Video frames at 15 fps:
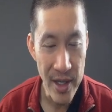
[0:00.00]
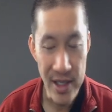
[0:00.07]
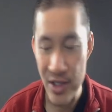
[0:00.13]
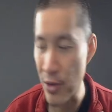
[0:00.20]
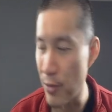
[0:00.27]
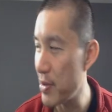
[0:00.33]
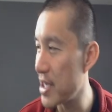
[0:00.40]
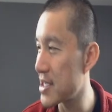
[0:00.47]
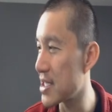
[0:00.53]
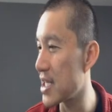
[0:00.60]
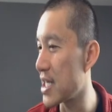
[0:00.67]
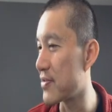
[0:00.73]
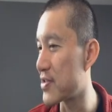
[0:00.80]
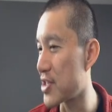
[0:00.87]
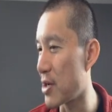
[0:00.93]
So
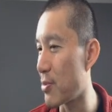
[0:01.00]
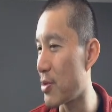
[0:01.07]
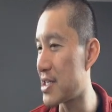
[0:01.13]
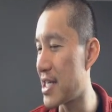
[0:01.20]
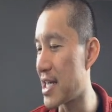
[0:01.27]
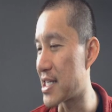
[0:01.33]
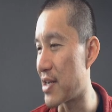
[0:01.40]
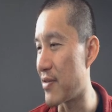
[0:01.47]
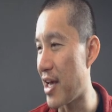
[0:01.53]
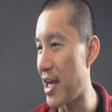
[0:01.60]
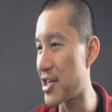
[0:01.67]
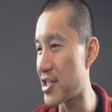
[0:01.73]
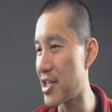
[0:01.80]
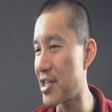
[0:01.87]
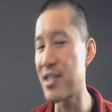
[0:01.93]
basically, if someone takes
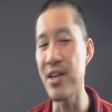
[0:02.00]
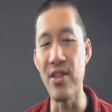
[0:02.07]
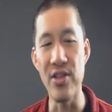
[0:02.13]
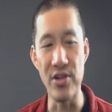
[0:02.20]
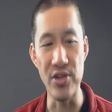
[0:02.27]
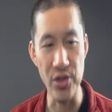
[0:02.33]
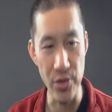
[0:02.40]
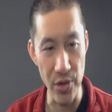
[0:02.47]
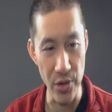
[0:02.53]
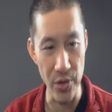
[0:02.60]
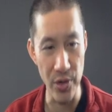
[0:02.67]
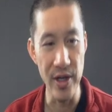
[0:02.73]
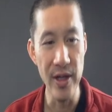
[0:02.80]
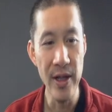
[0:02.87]
advantage of this, they're screwed.